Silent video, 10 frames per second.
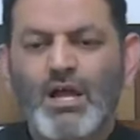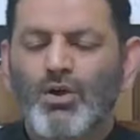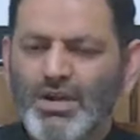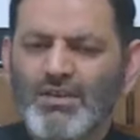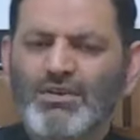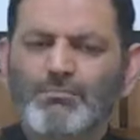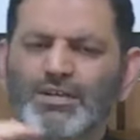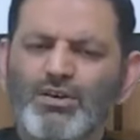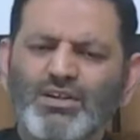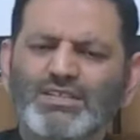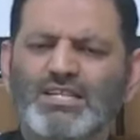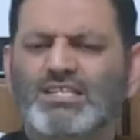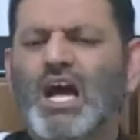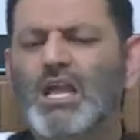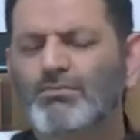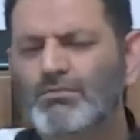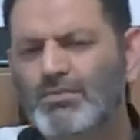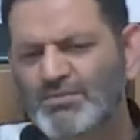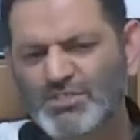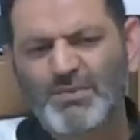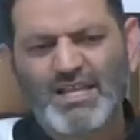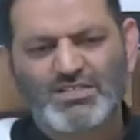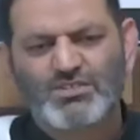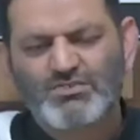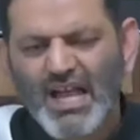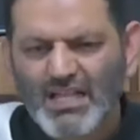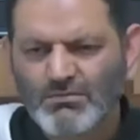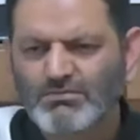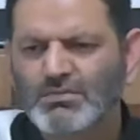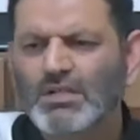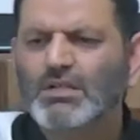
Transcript: Or even beyond the time space realm,